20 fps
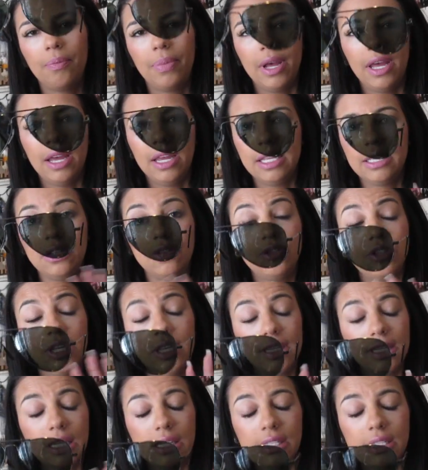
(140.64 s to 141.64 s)
But it's usually
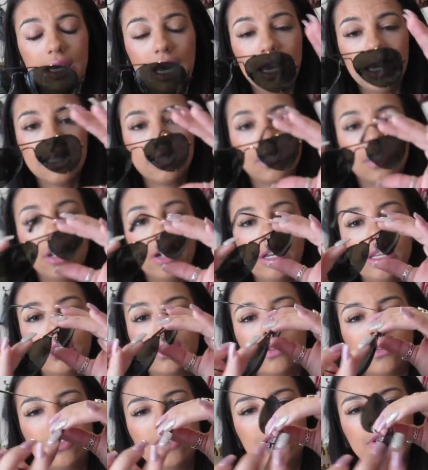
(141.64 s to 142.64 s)
in this size, sorry.
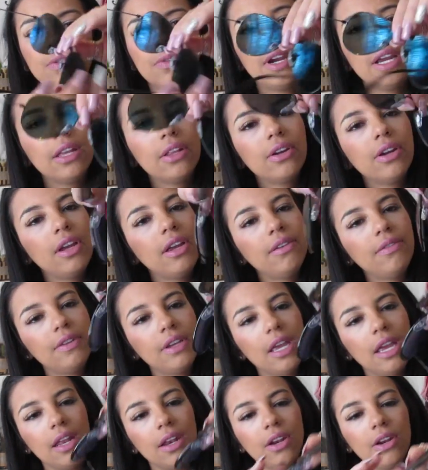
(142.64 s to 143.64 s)
So it's just a regular
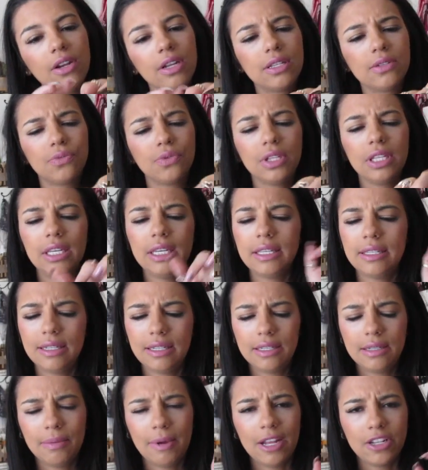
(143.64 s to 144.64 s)
aviator. It's really
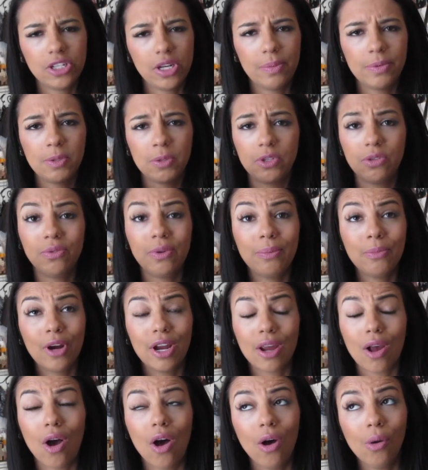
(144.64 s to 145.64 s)
easy to match up, especially when I'm
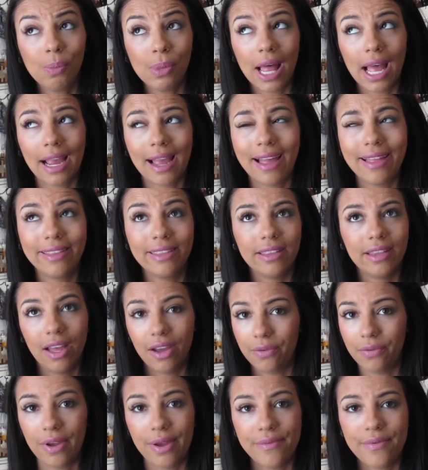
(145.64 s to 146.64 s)
wearing all black. I
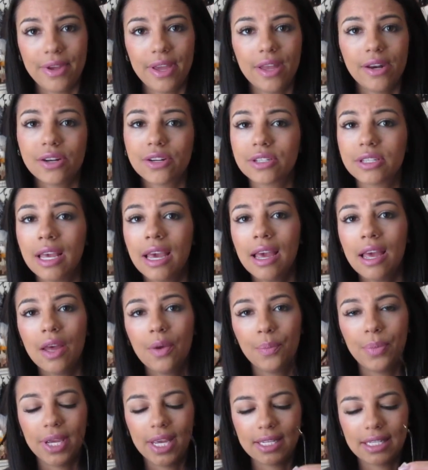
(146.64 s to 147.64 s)
love aviators
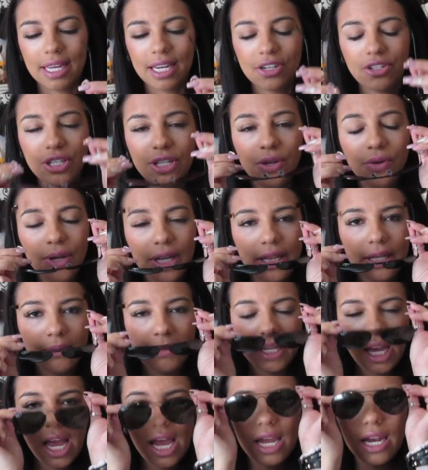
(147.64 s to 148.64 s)
because I actually don't get
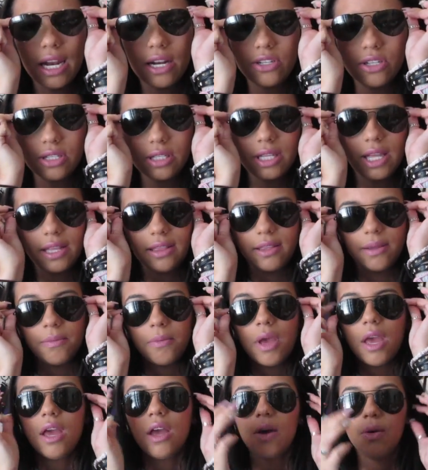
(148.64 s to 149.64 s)
them tight, and I just let
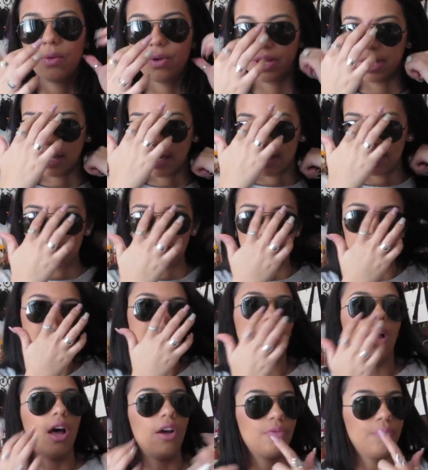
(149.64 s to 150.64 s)
them where they like
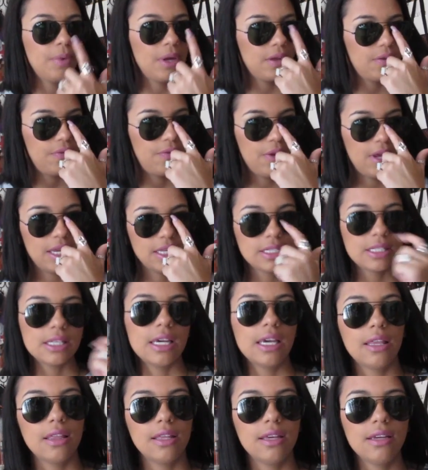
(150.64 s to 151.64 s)
sit off my face
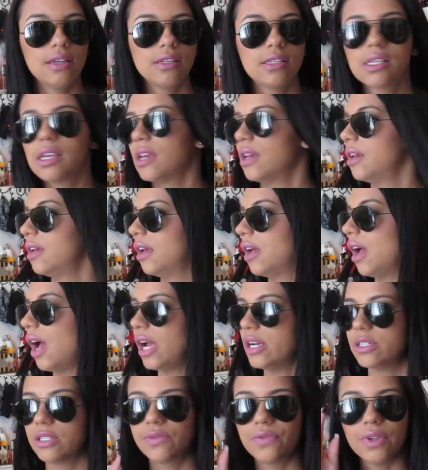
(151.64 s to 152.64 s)
like this.
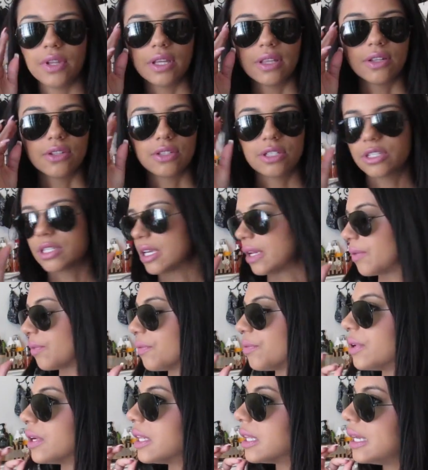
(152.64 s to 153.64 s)
I just feel like that's just like
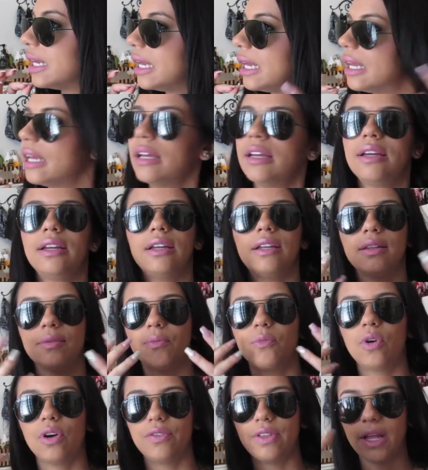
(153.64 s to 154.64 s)
really
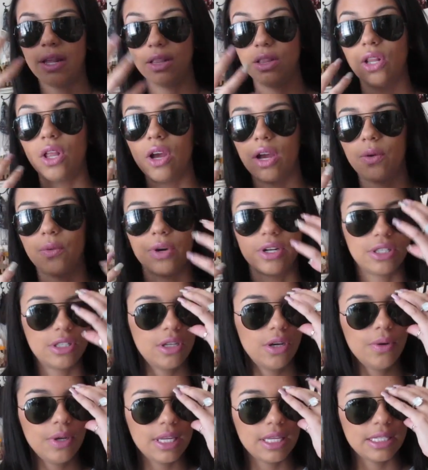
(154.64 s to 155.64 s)
more of that look where it's
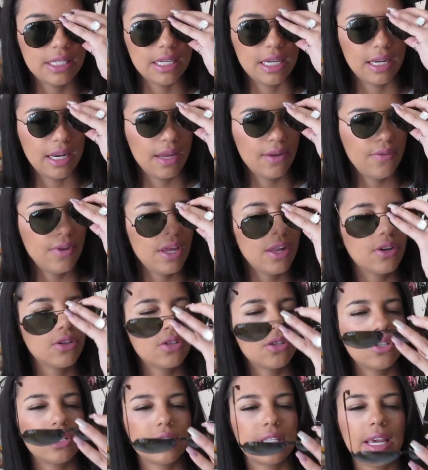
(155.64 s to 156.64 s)
so easy. And aviators
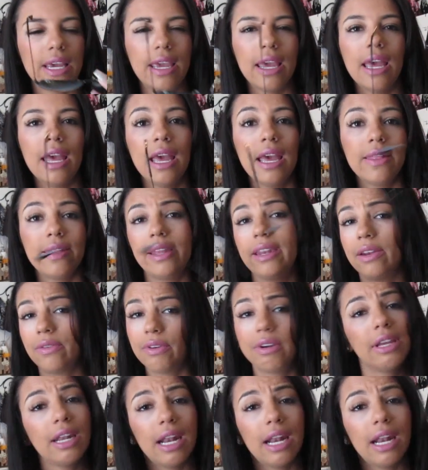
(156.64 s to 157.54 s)
are just like, they never